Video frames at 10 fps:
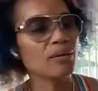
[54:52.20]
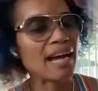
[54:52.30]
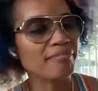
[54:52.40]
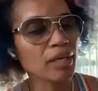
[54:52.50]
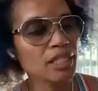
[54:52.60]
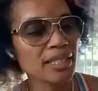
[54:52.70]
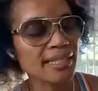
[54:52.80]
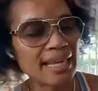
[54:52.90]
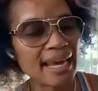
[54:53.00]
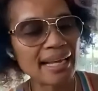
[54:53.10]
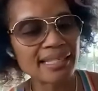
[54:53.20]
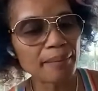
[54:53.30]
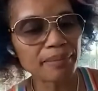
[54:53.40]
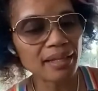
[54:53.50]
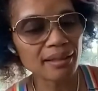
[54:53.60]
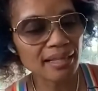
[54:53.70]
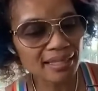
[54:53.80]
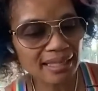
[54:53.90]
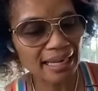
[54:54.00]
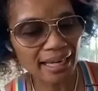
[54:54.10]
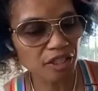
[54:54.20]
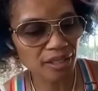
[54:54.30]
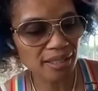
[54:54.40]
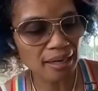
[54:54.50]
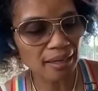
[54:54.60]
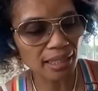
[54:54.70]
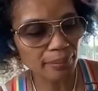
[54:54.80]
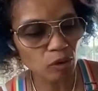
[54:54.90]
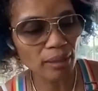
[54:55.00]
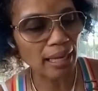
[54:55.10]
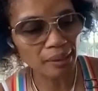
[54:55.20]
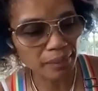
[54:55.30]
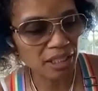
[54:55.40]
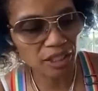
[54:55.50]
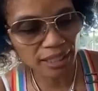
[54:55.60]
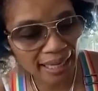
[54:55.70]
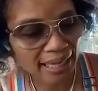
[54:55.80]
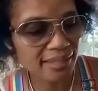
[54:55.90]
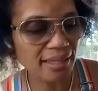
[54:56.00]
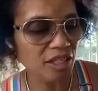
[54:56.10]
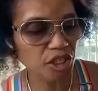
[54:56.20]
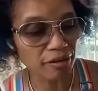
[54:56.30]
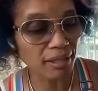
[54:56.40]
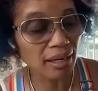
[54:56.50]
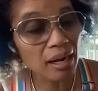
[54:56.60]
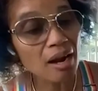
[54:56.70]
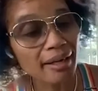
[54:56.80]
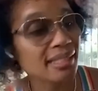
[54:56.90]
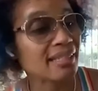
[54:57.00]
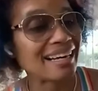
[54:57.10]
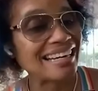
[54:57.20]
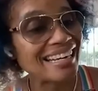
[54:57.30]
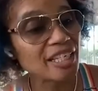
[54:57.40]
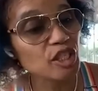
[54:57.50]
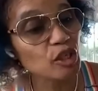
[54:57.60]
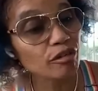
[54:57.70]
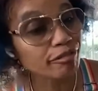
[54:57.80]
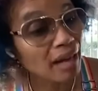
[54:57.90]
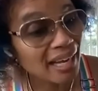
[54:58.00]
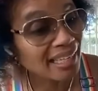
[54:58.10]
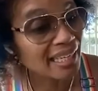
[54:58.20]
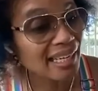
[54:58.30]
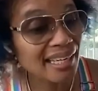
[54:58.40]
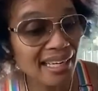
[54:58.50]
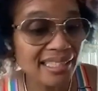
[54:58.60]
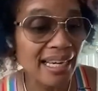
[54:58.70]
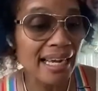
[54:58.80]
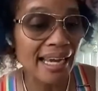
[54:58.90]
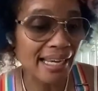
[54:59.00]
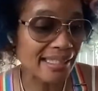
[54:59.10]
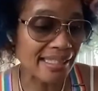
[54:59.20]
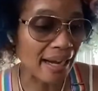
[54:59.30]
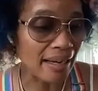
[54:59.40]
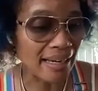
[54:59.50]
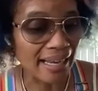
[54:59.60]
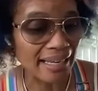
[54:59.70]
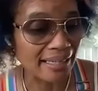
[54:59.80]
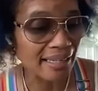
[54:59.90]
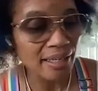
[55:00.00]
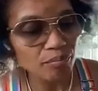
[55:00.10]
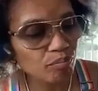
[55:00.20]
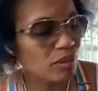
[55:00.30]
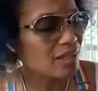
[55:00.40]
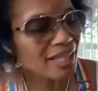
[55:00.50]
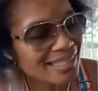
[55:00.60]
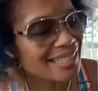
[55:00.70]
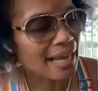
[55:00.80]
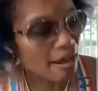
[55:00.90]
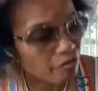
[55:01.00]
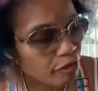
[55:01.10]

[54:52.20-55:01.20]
don't have much to say except that this collection's got Lebohang Mashile, it's got Cheryl Clark, it's got Nikki Giovanni in it, it's got like just